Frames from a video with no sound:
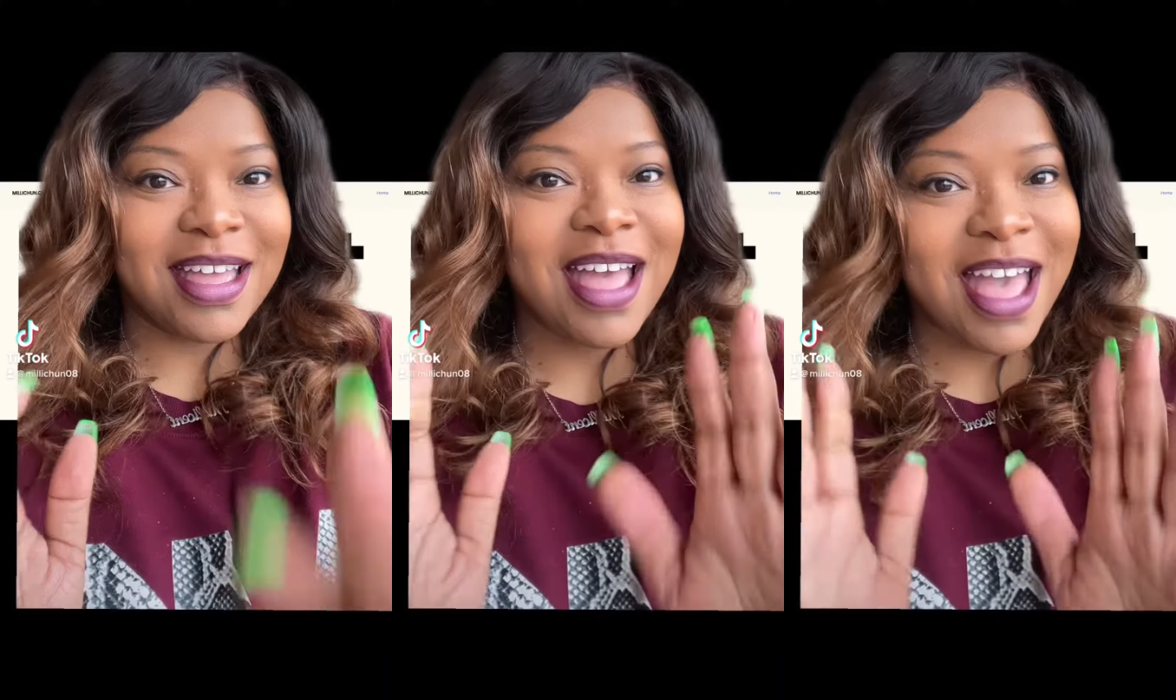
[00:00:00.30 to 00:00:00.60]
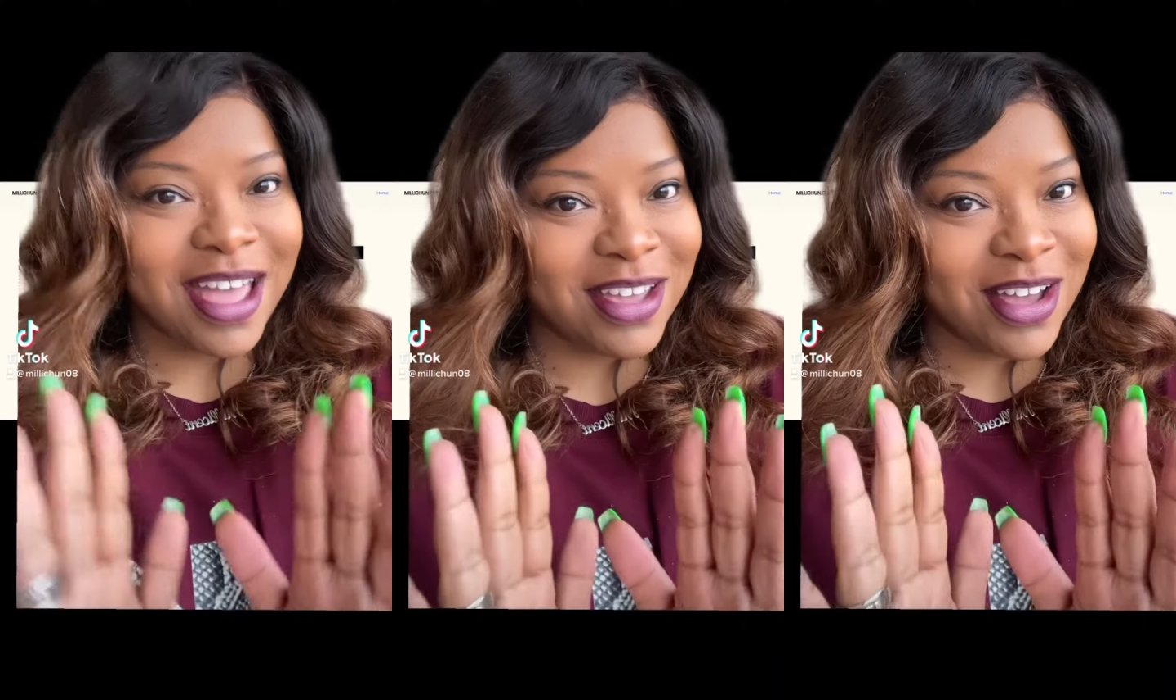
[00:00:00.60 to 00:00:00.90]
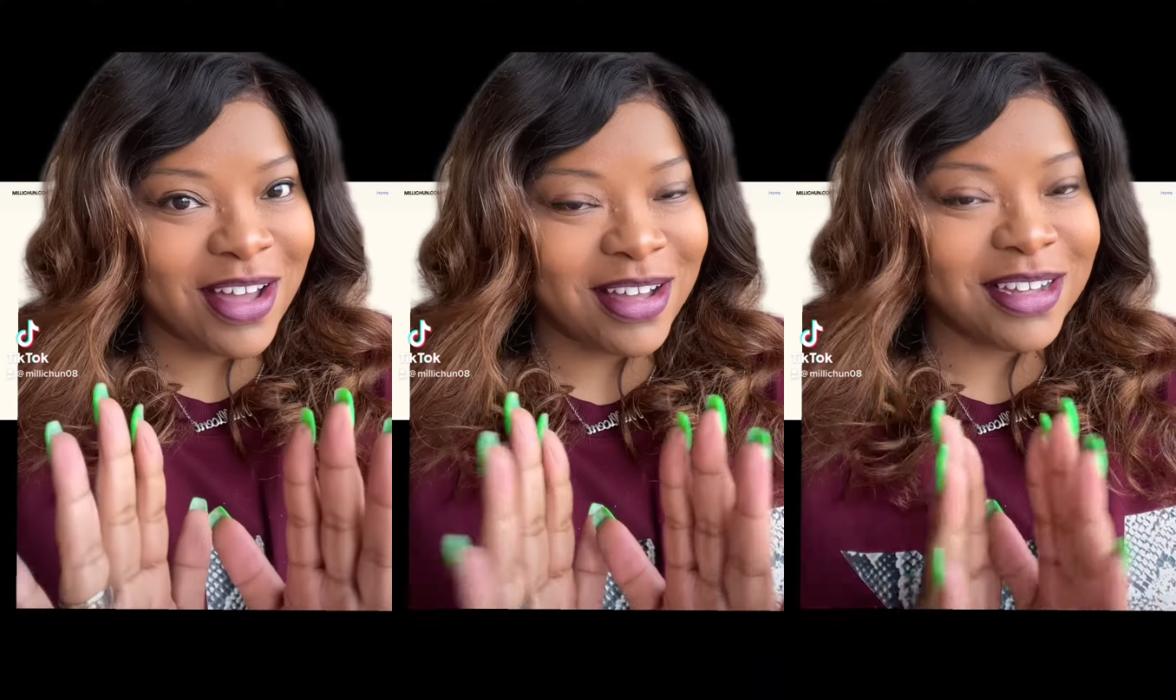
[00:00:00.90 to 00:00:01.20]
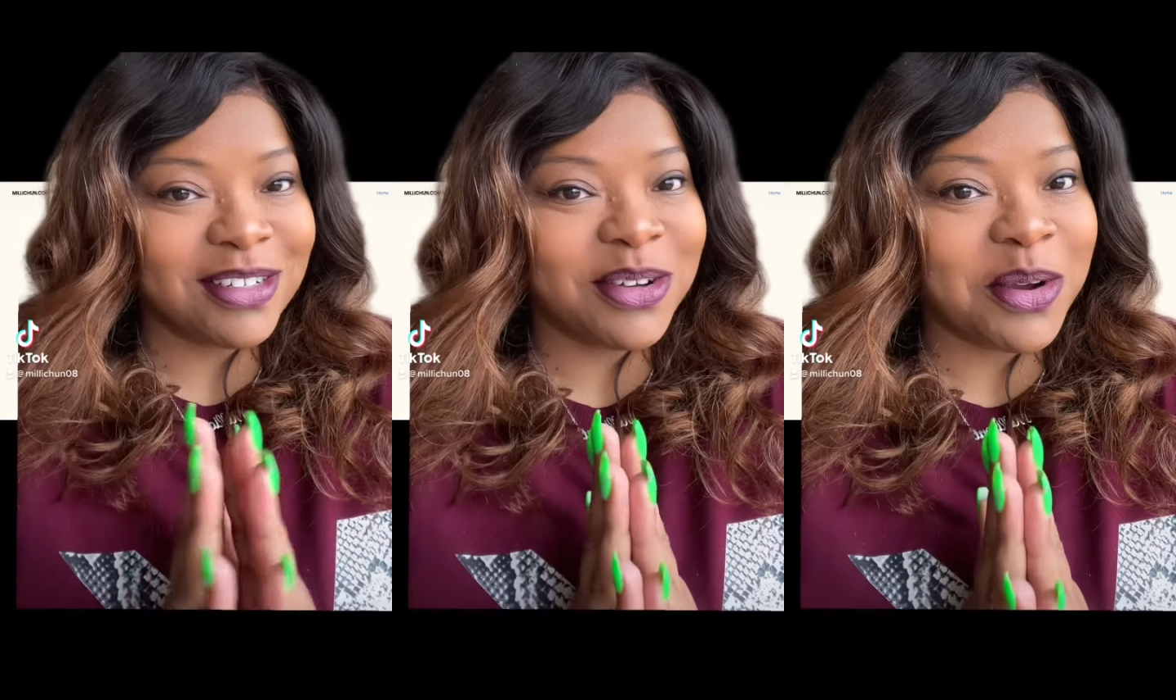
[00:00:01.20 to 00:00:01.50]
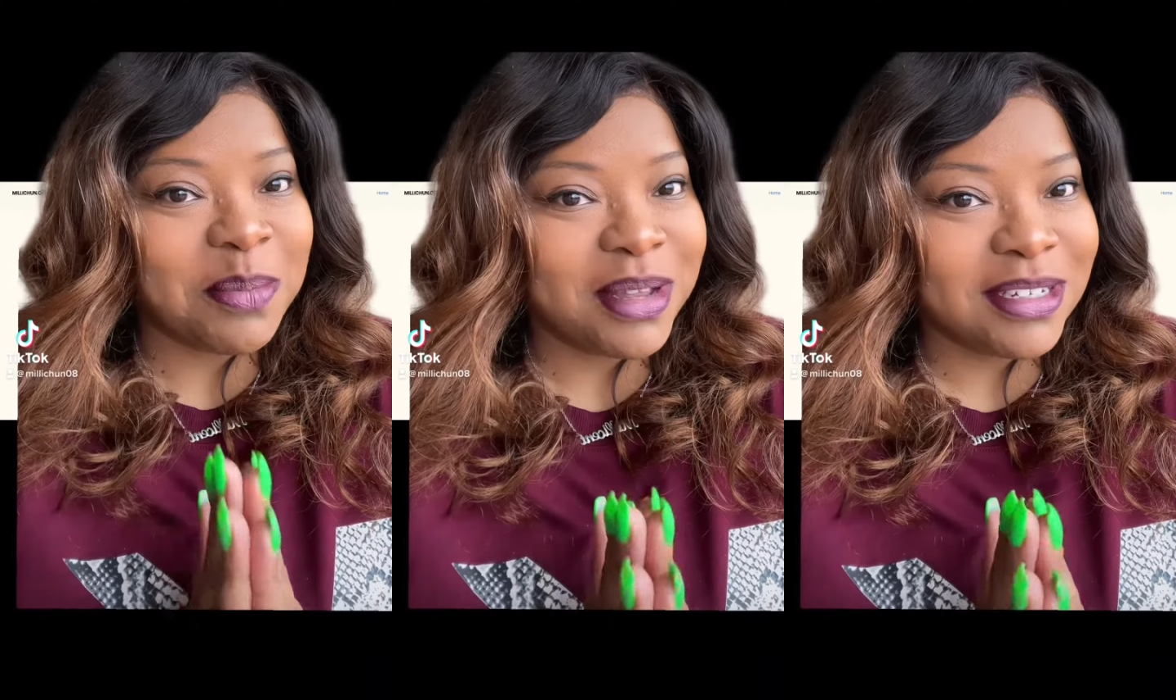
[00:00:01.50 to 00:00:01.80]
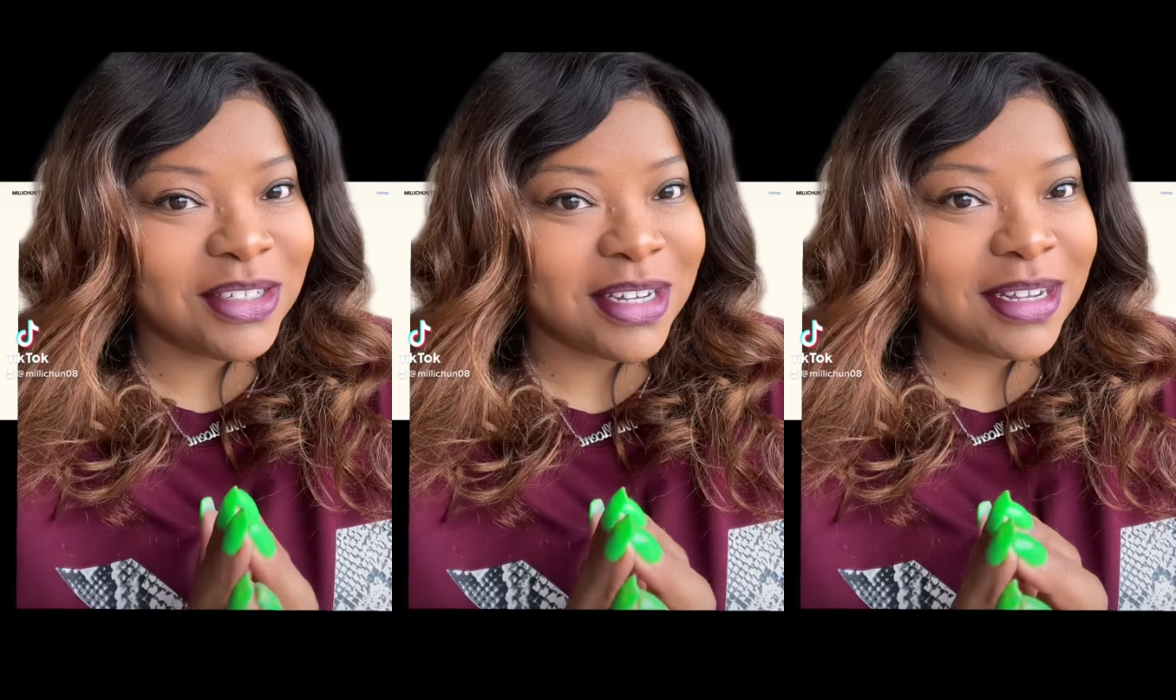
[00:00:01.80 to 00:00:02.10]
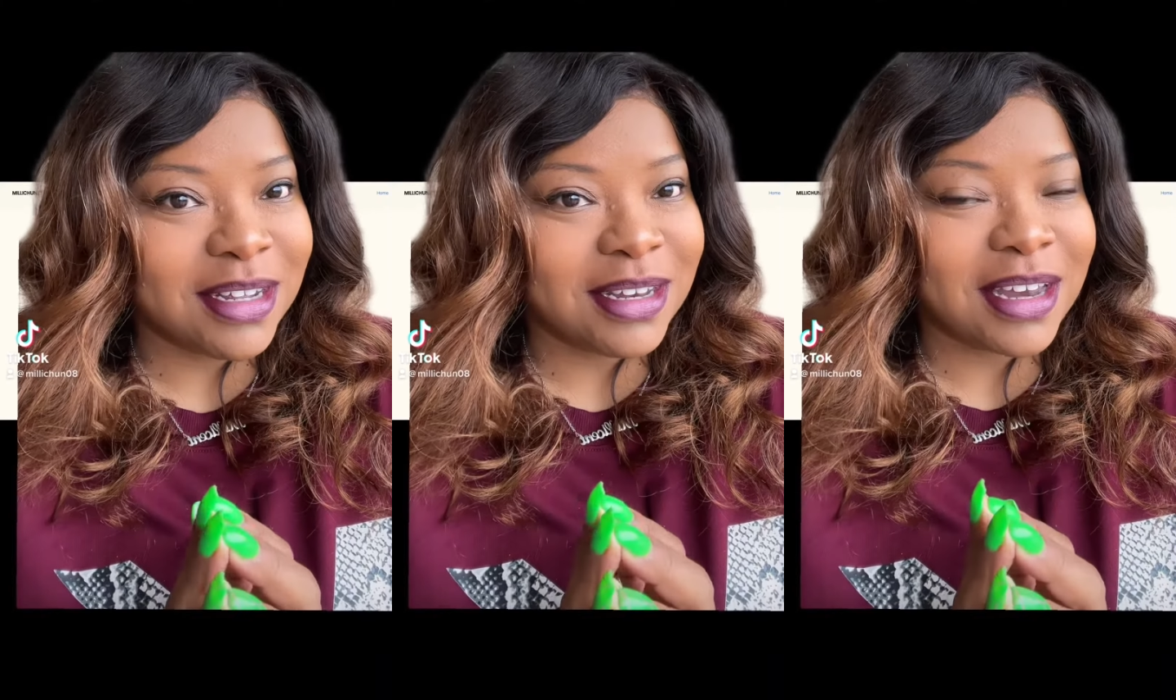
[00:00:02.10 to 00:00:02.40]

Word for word: Hey y'all, it's your girl Millie Chun.